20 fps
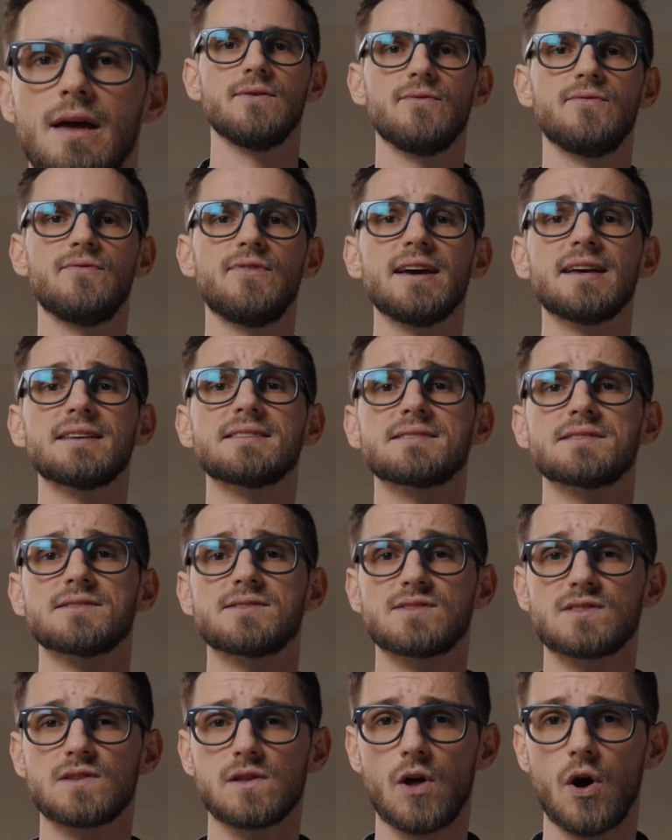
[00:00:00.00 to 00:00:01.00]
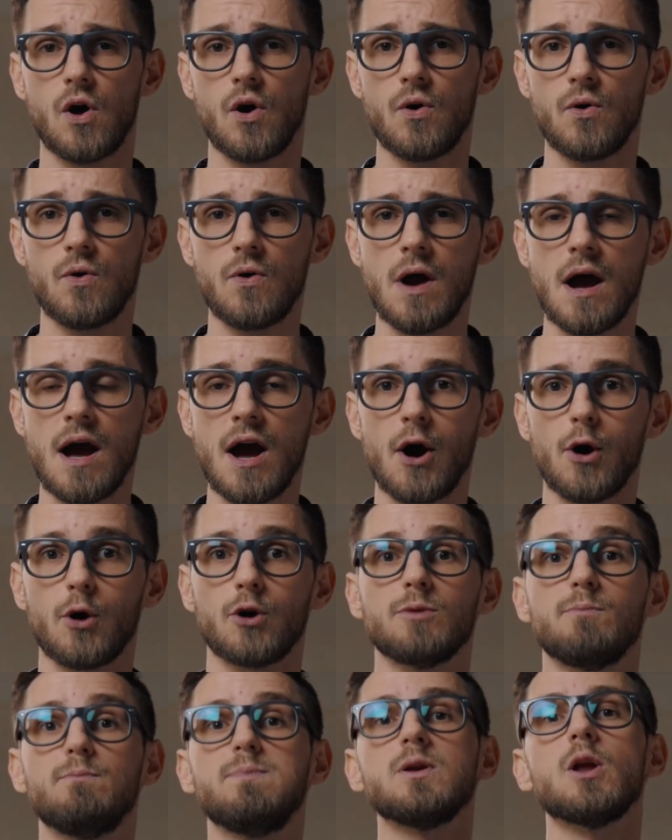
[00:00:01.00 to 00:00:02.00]
Fix slow
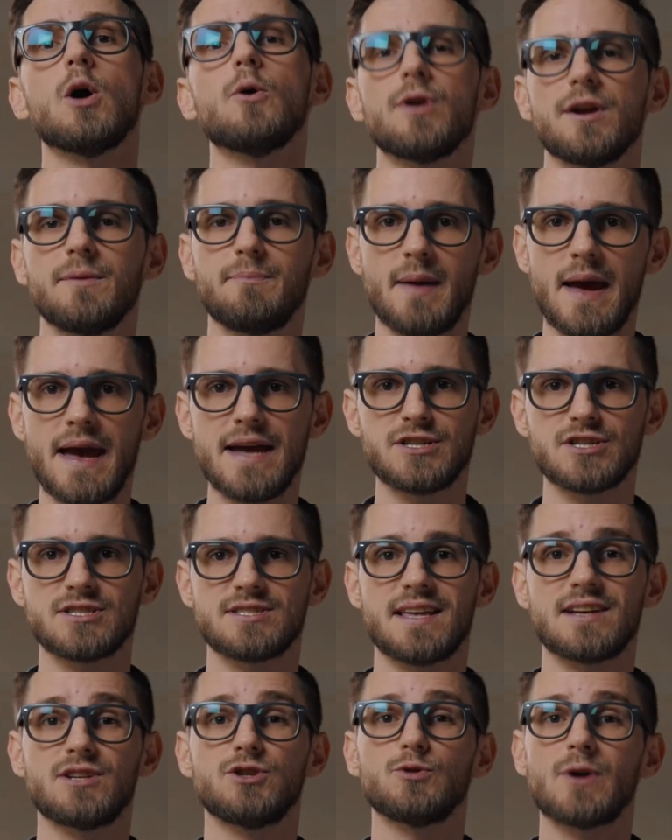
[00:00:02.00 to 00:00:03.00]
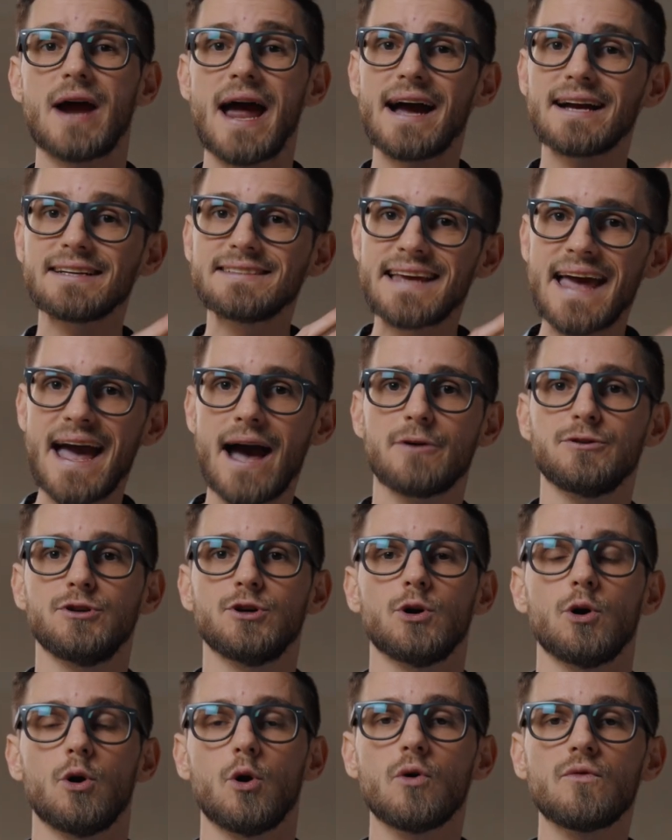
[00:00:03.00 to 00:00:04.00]
or bloated pages that drag down
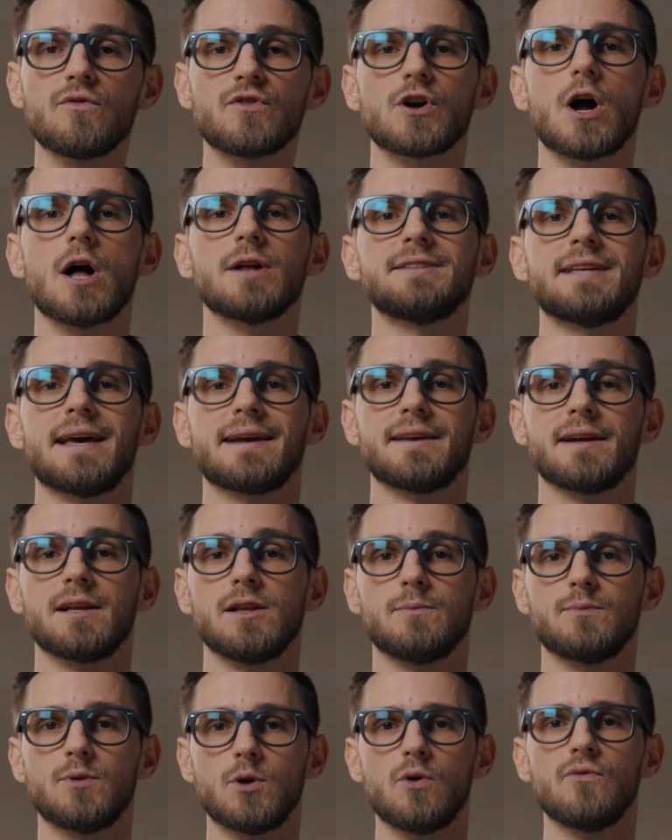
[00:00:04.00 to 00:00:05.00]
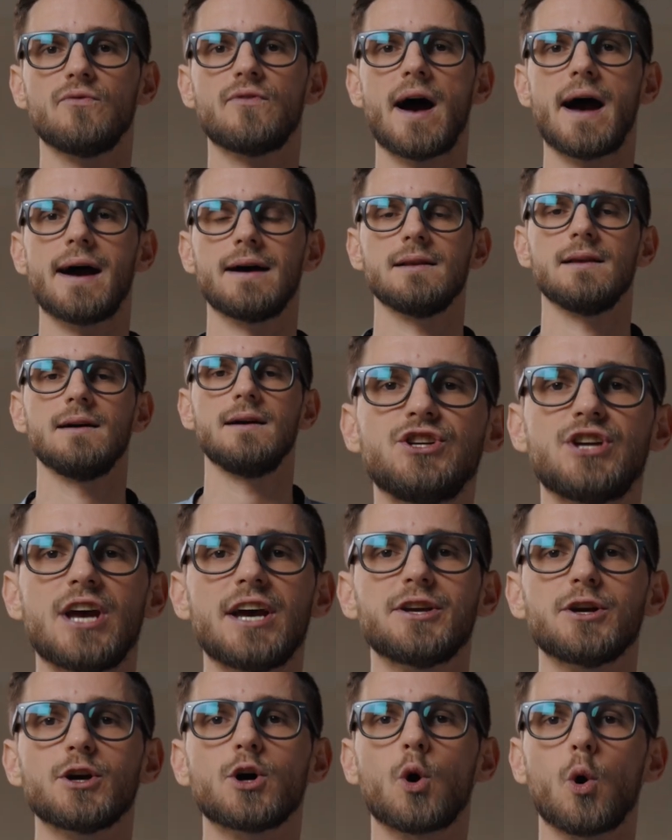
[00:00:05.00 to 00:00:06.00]
your overall technical profile.
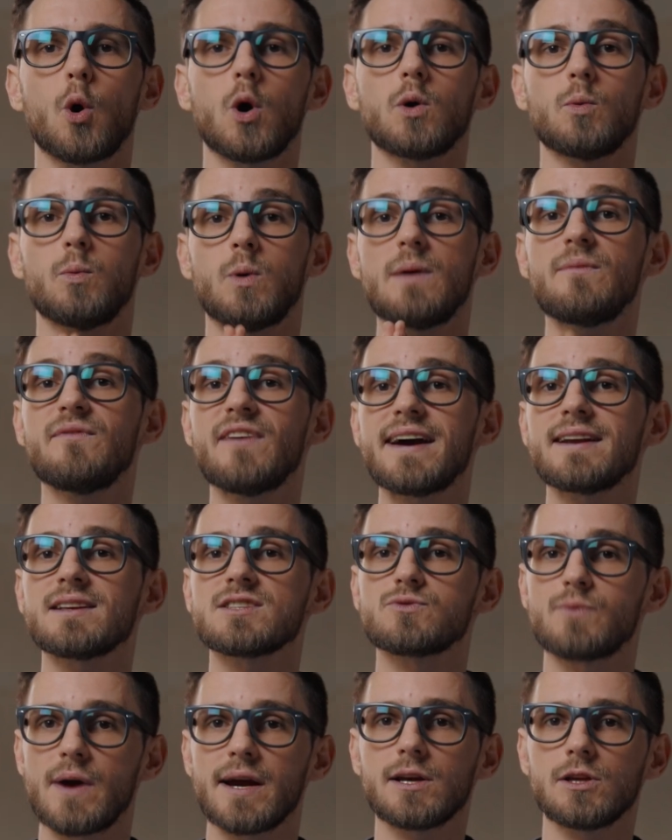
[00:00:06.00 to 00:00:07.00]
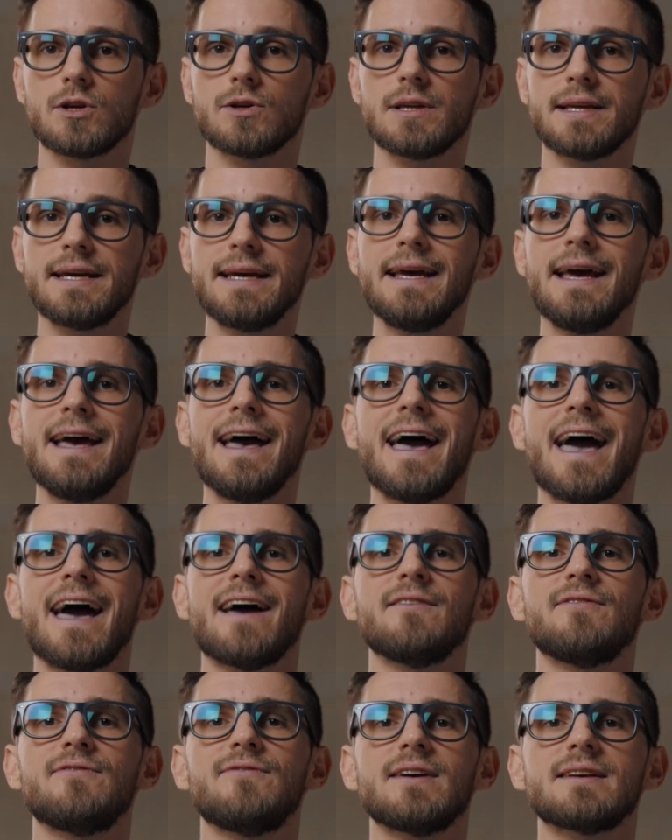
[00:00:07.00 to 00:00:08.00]
Check your Core Web Vitals regularly
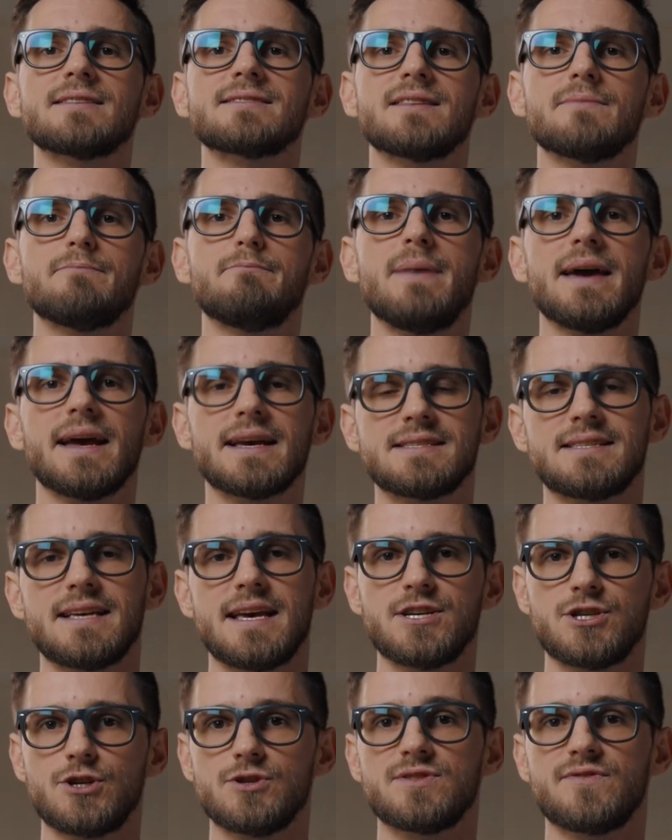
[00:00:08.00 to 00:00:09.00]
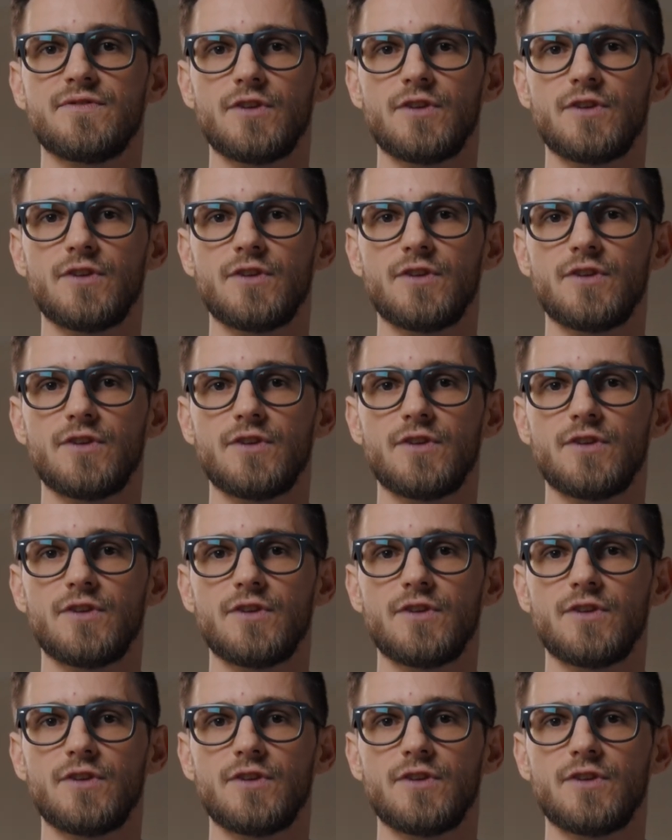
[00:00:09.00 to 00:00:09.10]
and fix the biggest issues